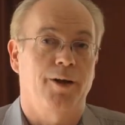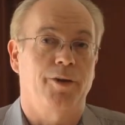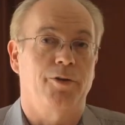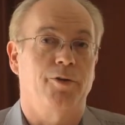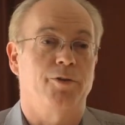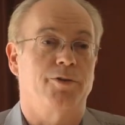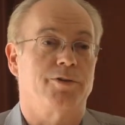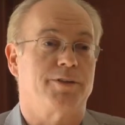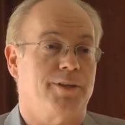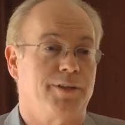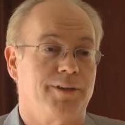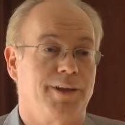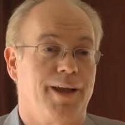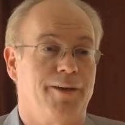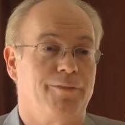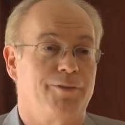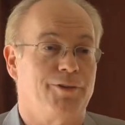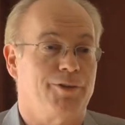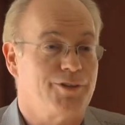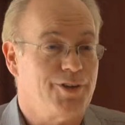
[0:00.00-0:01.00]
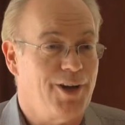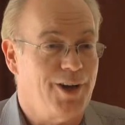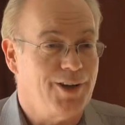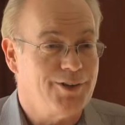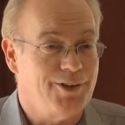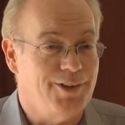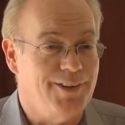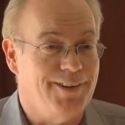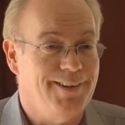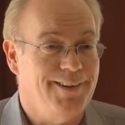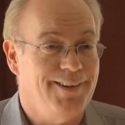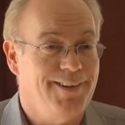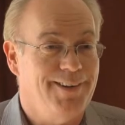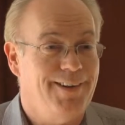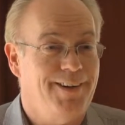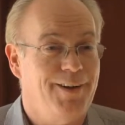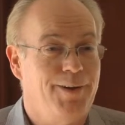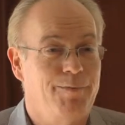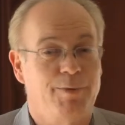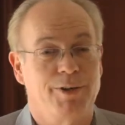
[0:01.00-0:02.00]
you still have your suction,
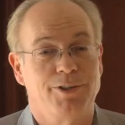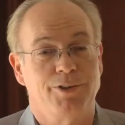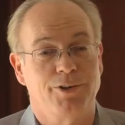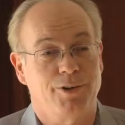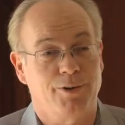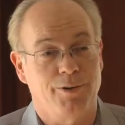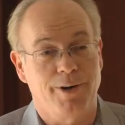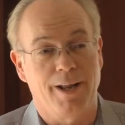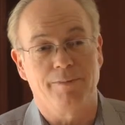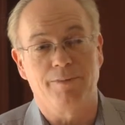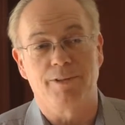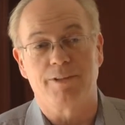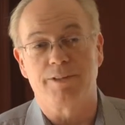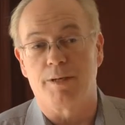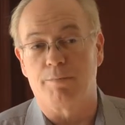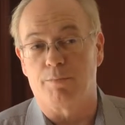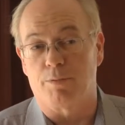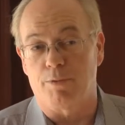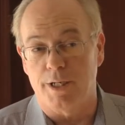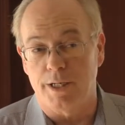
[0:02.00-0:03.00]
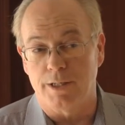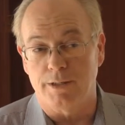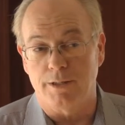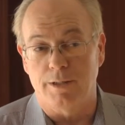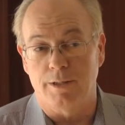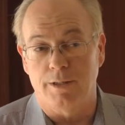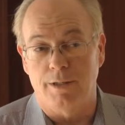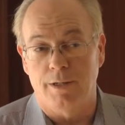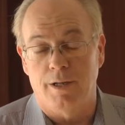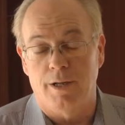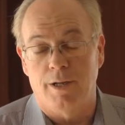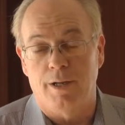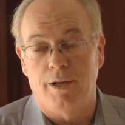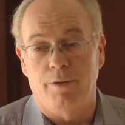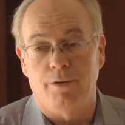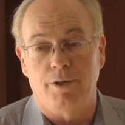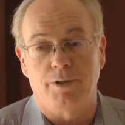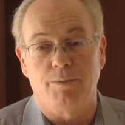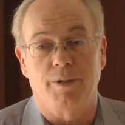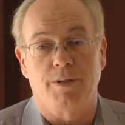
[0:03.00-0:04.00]
but you don't have the separation,
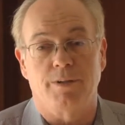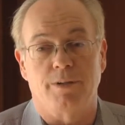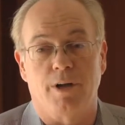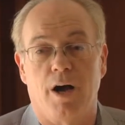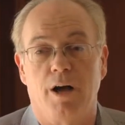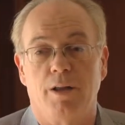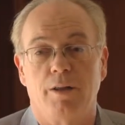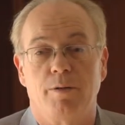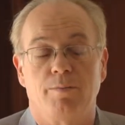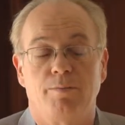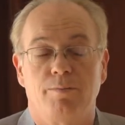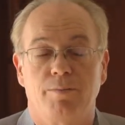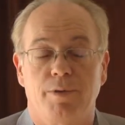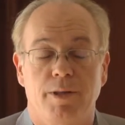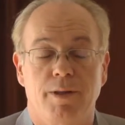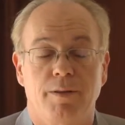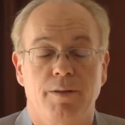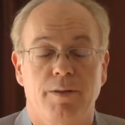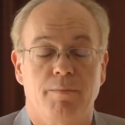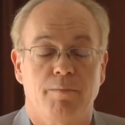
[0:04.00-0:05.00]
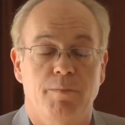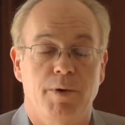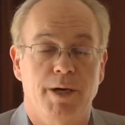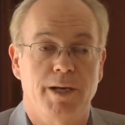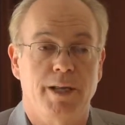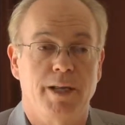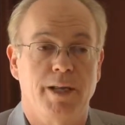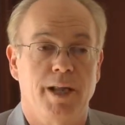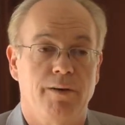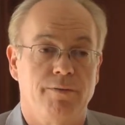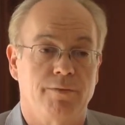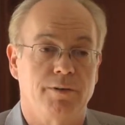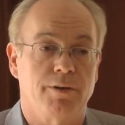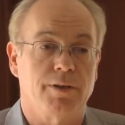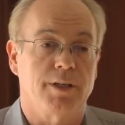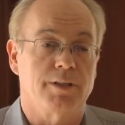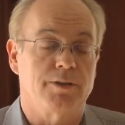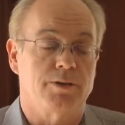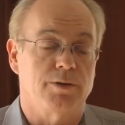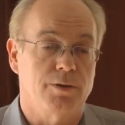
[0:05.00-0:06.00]
which means all the money and effort
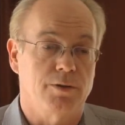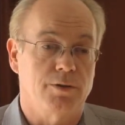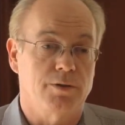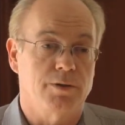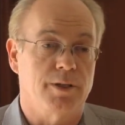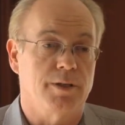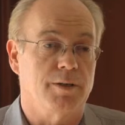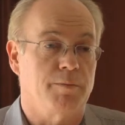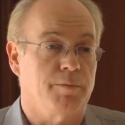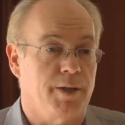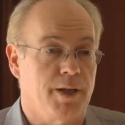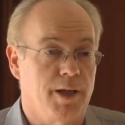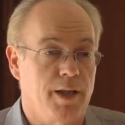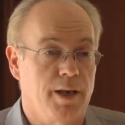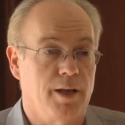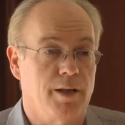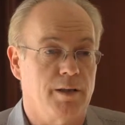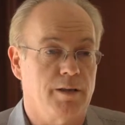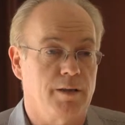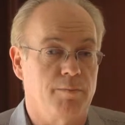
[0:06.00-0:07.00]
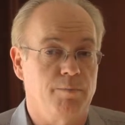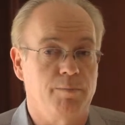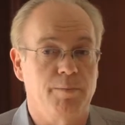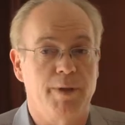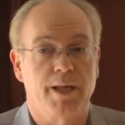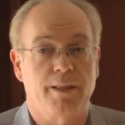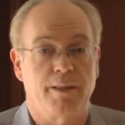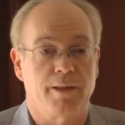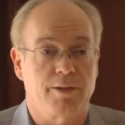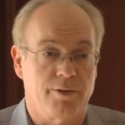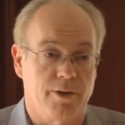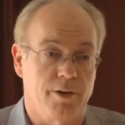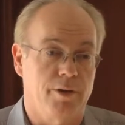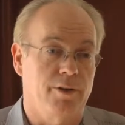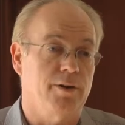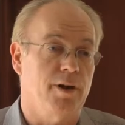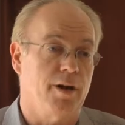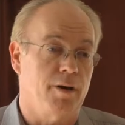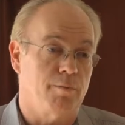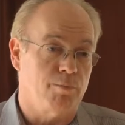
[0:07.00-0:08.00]
that's used at the beginning to make this
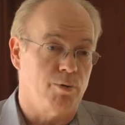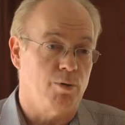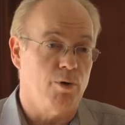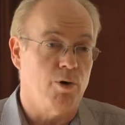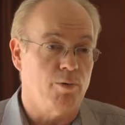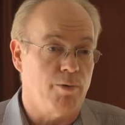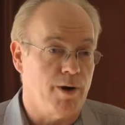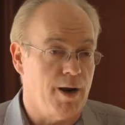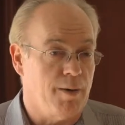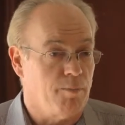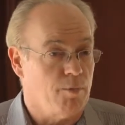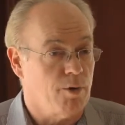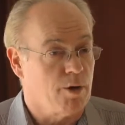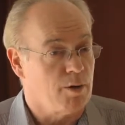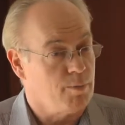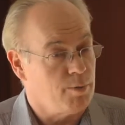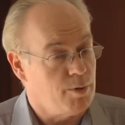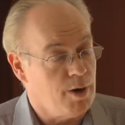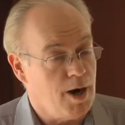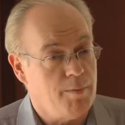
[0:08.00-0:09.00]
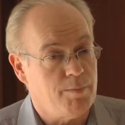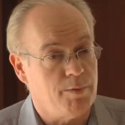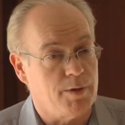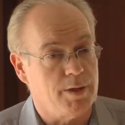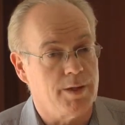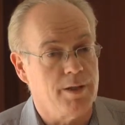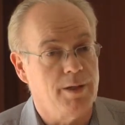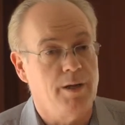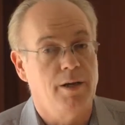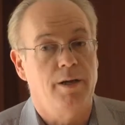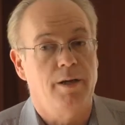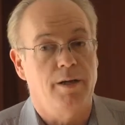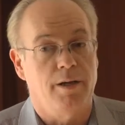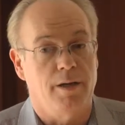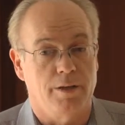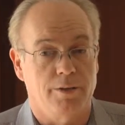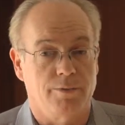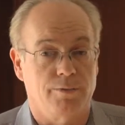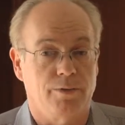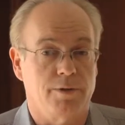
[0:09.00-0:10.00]
entire program work properly
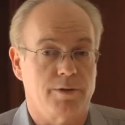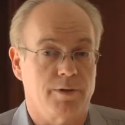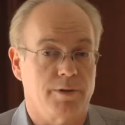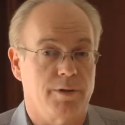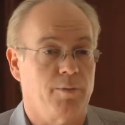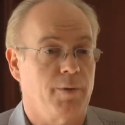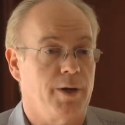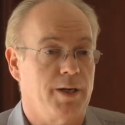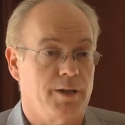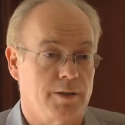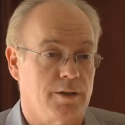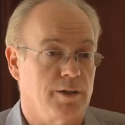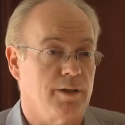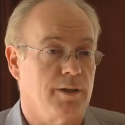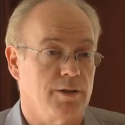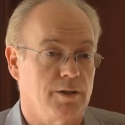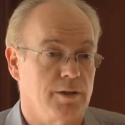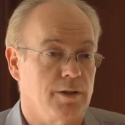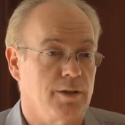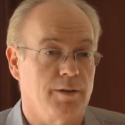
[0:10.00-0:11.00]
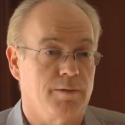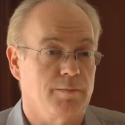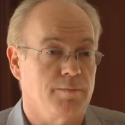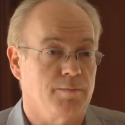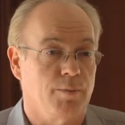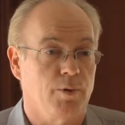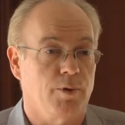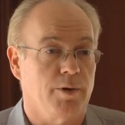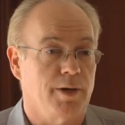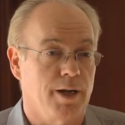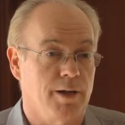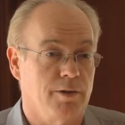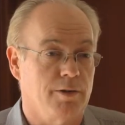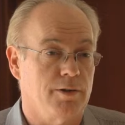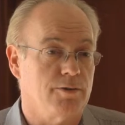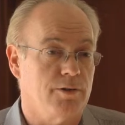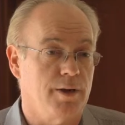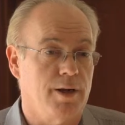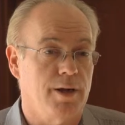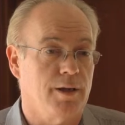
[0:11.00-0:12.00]
is virtually wasted and poured down the
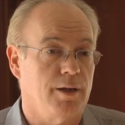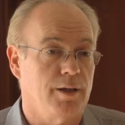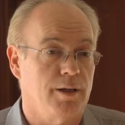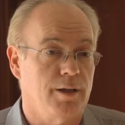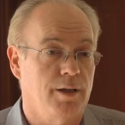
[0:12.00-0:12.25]
drain.